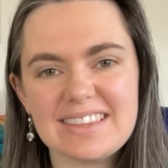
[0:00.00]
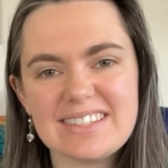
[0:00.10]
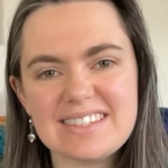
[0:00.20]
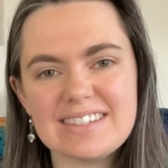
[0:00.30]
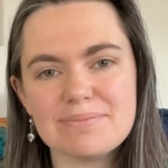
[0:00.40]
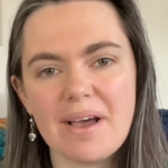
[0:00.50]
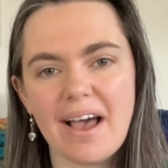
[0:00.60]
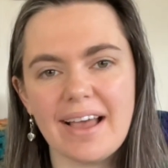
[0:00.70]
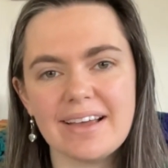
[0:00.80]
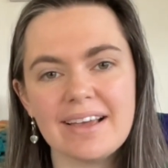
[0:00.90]
This is
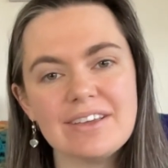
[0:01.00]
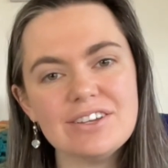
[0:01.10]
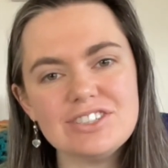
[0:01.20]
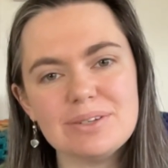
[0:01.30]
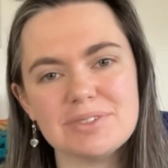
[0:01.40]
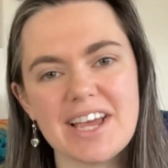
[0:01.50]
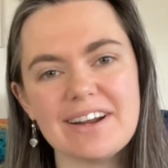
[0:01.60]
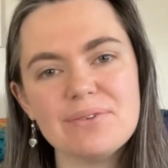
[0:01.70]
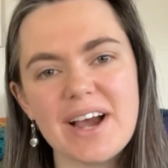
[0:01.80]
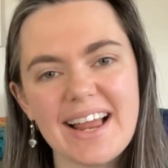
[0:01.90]
my YouTube
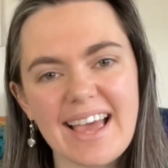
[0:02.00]
channel where I